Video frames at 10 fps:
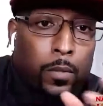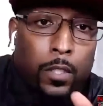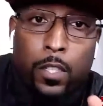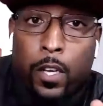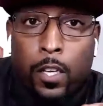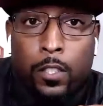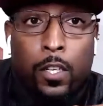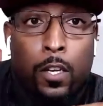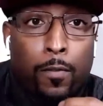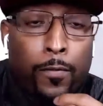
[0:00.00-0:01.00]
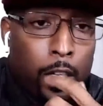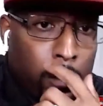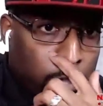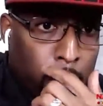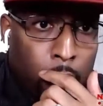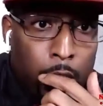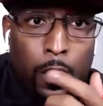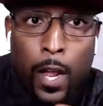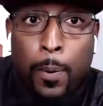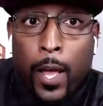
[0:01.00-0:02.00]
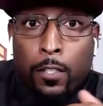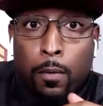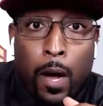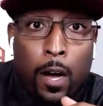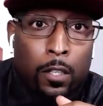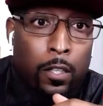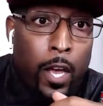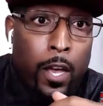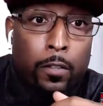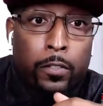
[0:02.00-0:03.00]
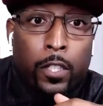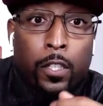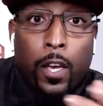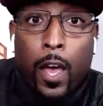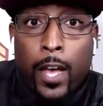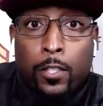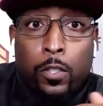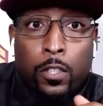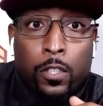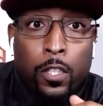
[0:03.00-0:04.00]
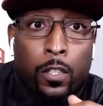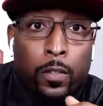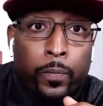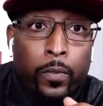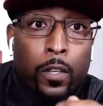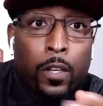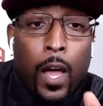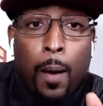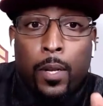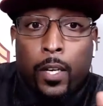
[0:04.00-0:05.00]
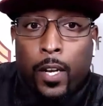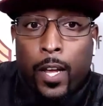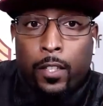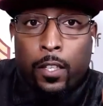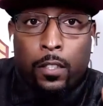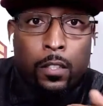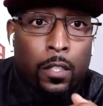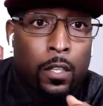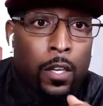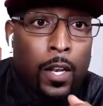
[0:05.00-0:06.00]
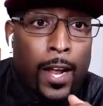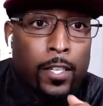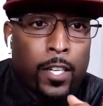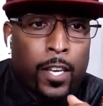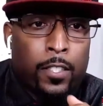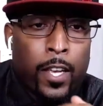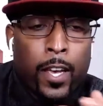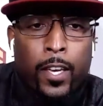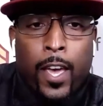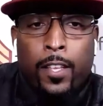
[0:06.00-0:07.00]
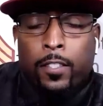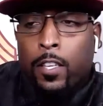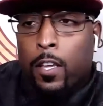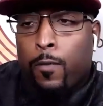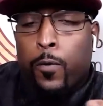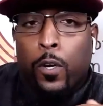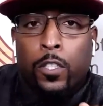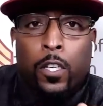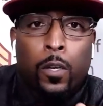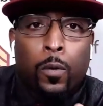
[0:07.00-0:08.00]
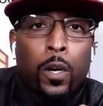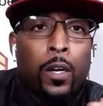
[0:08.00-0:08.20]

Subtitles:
Here's the deal, fellas. They playing some ball in the AFC, as you can see. I'm looking at this, like Jay said, Kansas City 14-1.